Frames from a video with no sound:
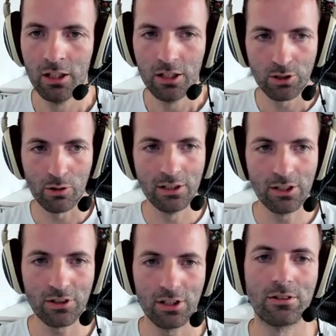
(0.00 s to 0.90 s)
So in
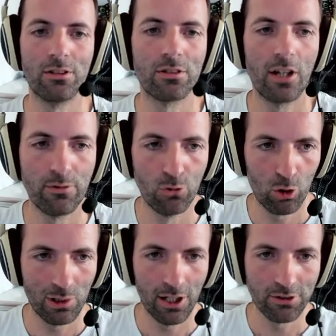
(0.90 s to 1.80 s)
this instance, I've
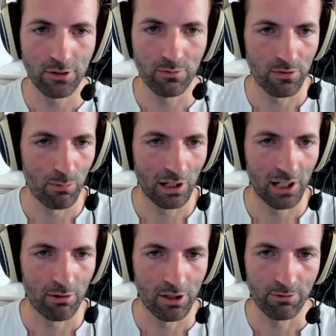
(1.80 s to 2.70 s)
normalized it with the
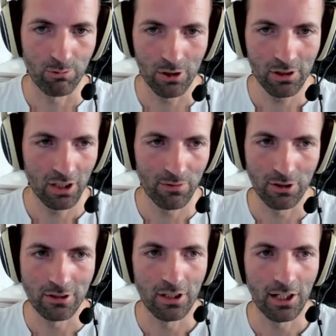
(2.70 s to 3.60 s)
McLaren F1, given
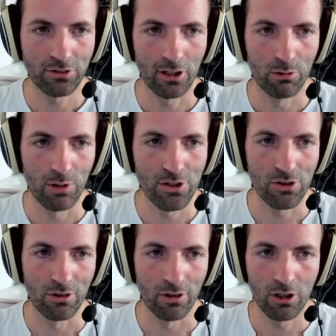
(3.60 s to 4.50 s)
it an
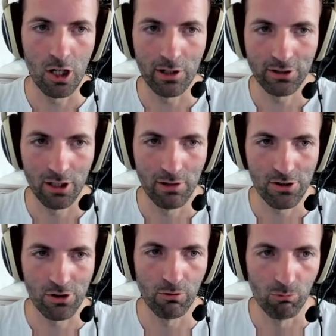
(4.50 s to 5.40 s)
acceleration, a car
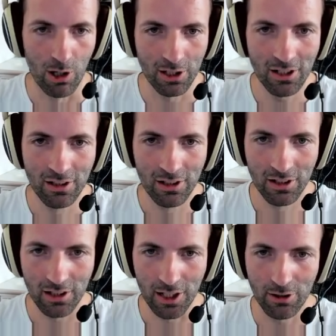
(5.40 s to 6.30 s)
acceleration of one
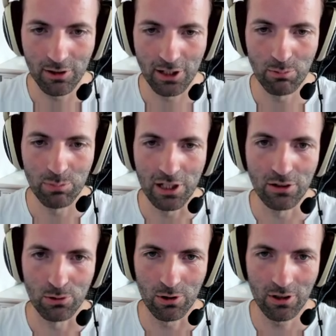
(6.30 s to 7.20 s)
here at the peak
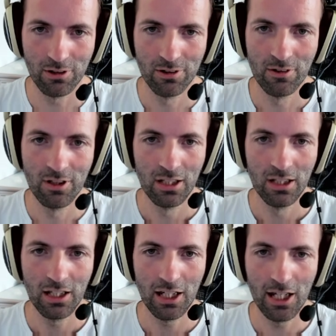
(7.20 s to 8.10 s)
torque.
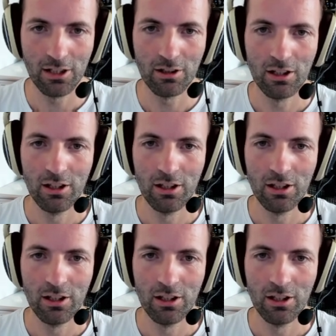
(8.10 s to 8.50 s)
And